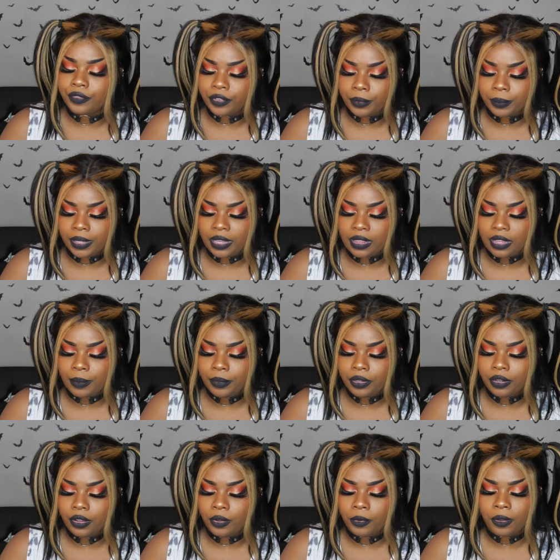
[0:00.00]
from me let me
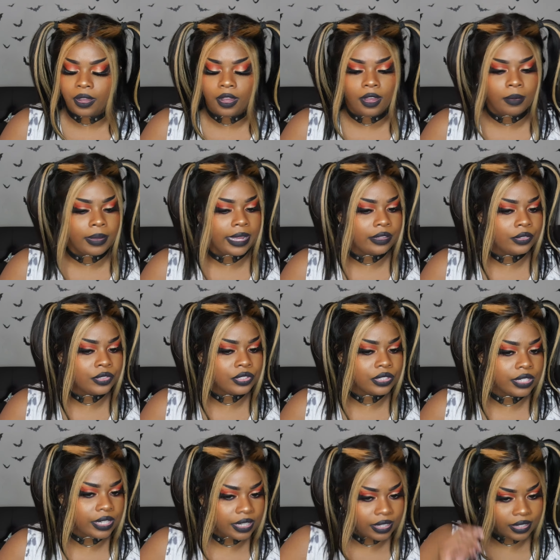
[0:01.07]
know um, i
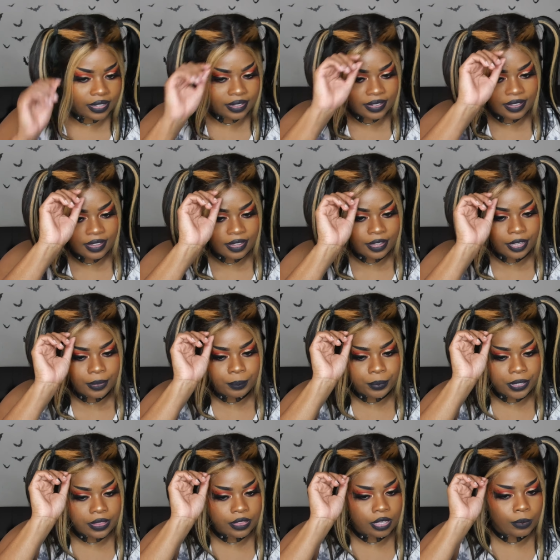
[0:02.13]
usually
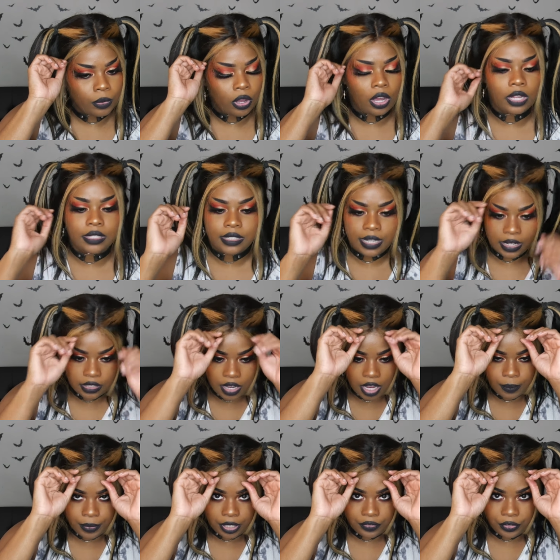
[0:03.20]
put them on
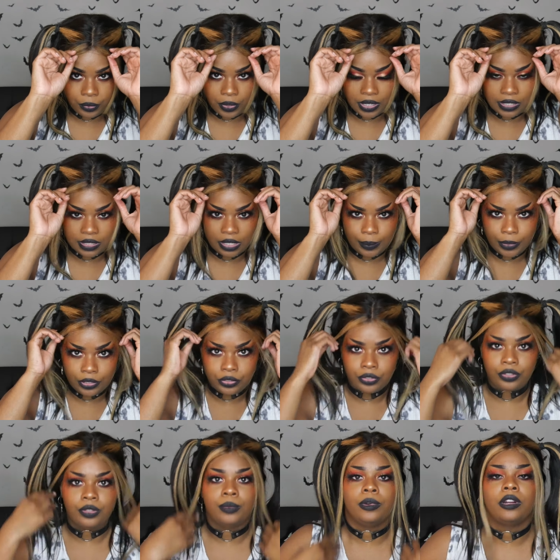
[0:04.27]
tiktok but if you want to see me do
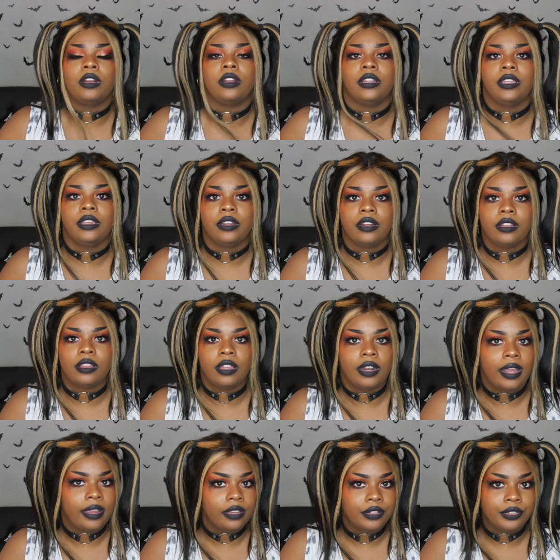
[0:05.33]
them more on here then
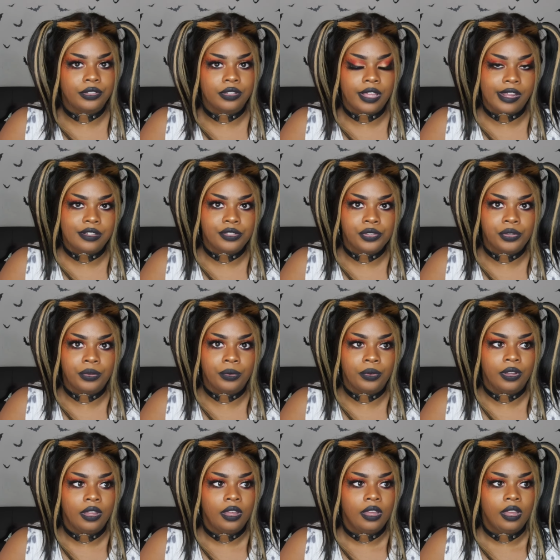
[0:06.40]
i can do that
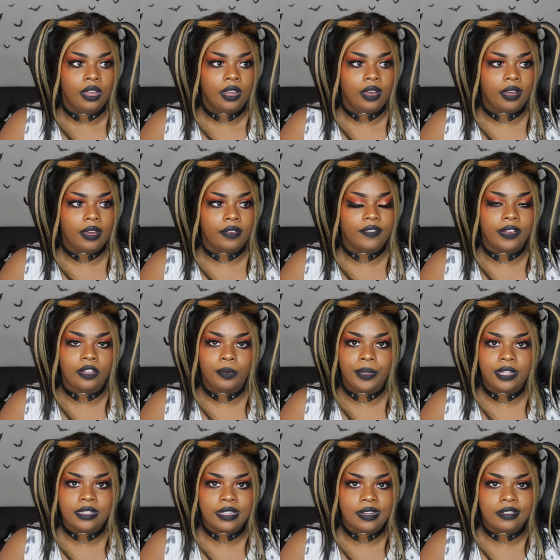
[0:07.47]
too uh, follow me
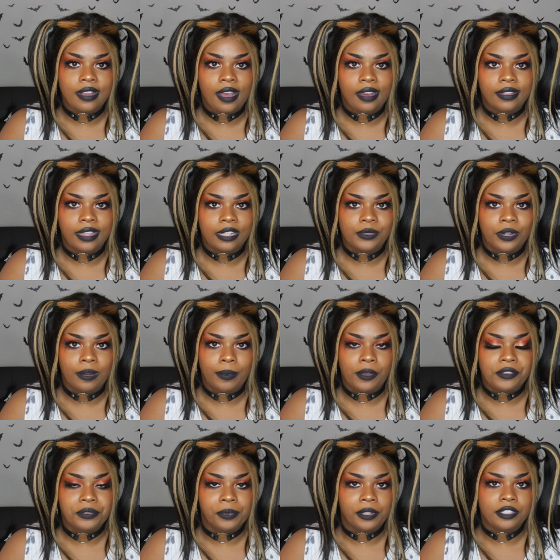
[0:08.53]
on tiktok that's where i
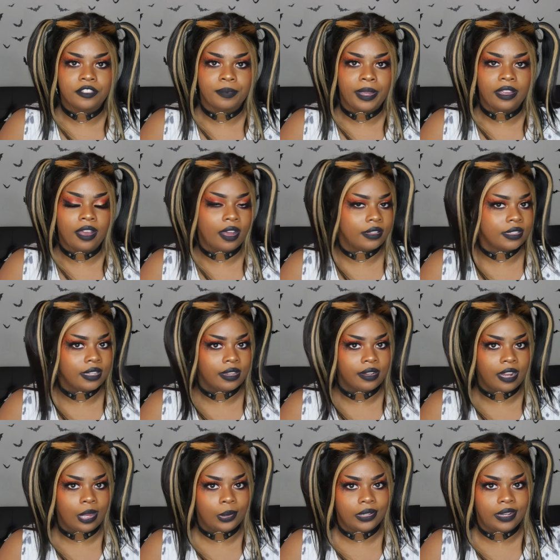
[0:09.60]
post most of my content
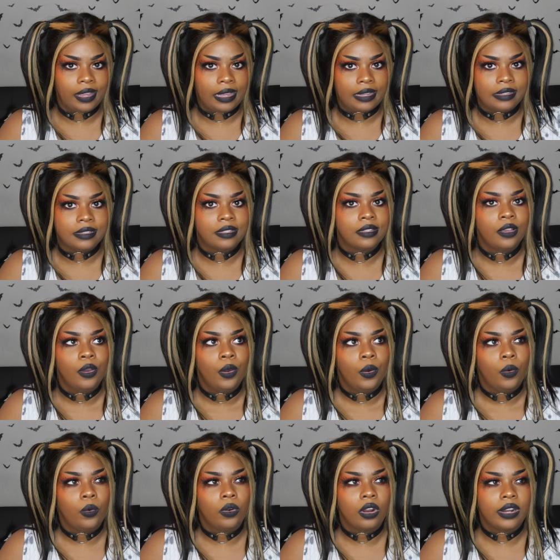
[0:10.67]
nowadays
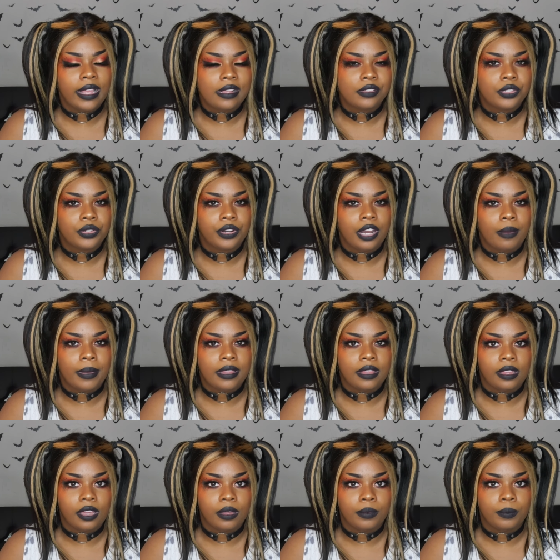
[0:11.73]
or on instagram i
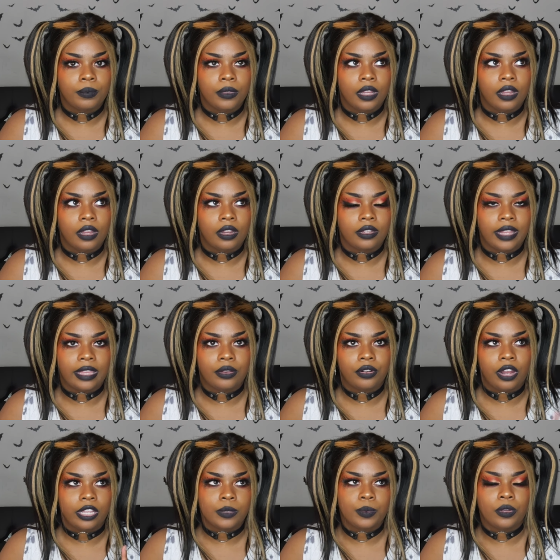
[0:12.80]
think i uh, like
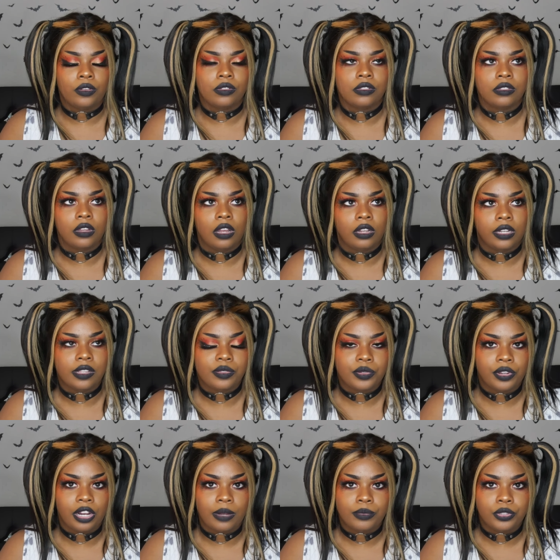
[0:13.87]
cross post on
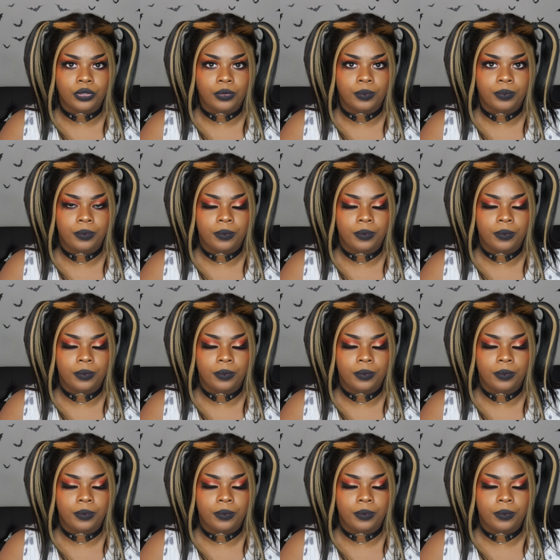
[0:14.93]
instagram too